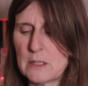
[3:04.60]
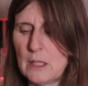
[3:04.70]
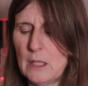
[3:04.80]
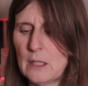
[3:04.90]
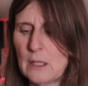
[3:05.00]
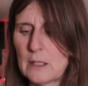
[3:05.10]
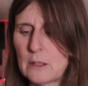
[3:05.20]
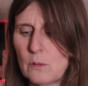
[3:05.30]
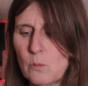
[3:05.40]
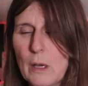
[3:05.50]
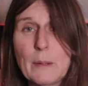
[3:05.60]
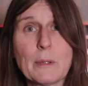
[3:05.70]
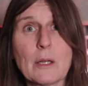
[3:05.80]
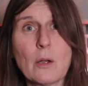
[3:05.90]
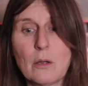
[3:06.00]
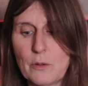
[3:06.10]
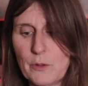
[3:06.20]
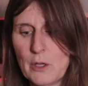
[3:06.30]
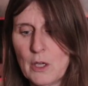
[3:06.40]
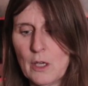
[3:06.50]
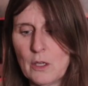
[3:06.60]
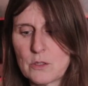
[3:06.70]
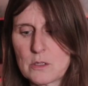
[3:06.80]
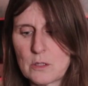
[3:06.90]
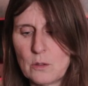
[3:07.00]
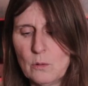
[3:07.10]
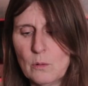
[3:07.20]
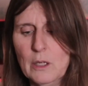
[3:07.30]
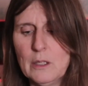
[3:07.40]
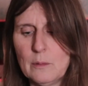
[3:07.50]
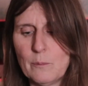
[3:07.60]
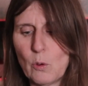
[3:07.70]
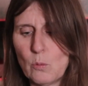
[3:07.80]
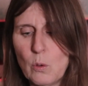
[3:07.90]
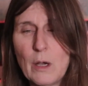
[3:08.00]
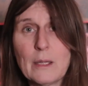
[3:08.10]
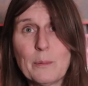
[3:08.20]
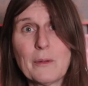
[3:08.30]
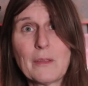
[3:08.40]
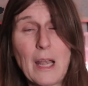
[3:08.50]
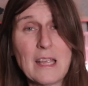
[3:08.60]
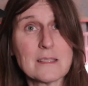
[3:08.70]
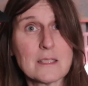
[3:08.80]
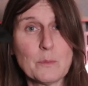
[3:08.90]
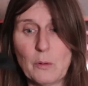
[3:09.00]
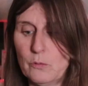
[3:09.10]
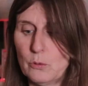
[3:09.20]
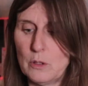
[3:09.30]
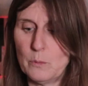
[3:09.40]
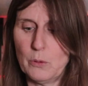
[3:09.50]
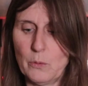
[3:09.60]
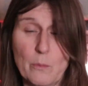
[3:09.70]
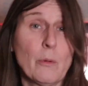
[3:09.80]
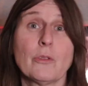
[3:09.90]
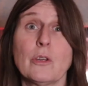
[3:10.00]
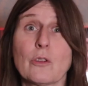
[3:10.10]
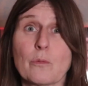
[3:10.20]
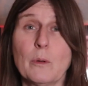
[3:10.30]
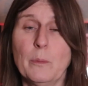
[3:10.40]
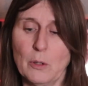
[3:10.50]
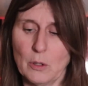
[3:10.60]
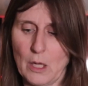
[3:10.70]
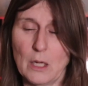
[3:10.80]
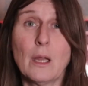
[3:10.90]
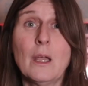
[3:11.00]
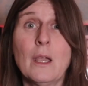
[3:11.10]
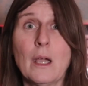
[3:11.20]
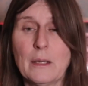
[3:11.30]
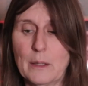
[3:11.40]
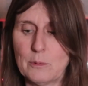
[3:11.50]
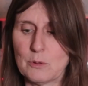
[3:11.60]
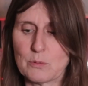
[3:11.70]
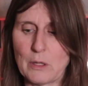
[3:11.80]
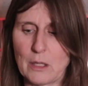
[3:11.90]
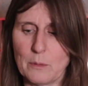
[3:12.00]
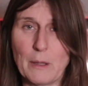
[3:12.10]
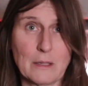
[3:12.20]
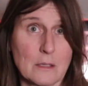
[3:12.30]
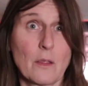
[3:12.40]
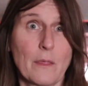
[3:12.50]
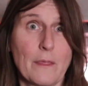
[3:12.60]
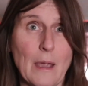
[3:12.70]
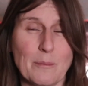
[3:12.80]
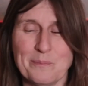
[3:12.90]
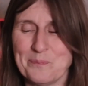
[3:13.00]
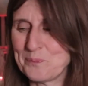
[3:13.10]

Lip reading: the little wiping cloth to wipe the lenses before you put them on the Osmo Pocket, and I would recommend them.